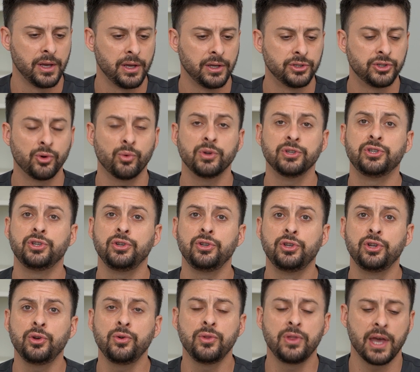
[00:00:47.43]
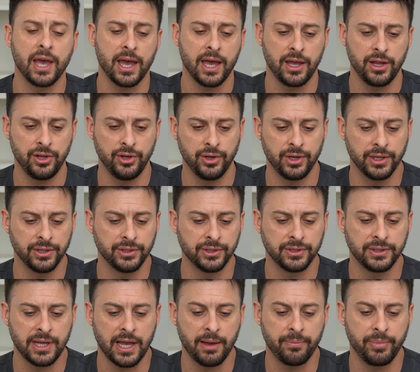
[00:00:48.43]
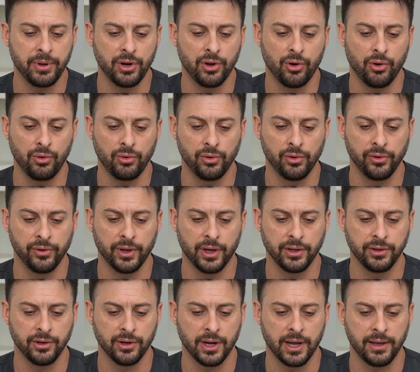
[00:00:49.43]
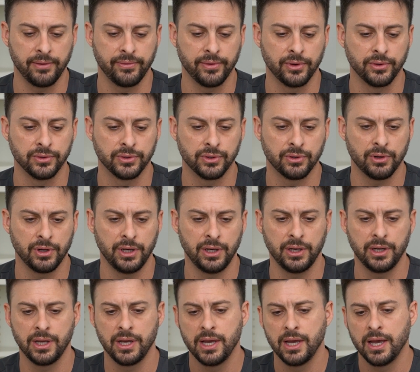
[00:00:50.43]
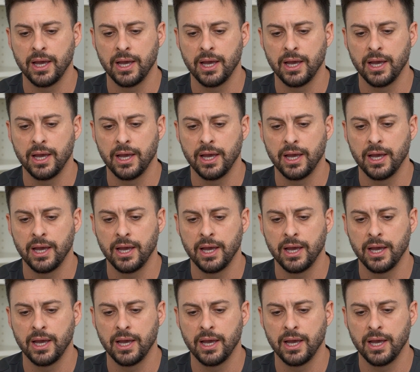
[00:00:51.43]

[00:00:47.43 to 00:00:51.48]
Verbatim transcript: So once you do that, you can just tap and hold on your iPhone screen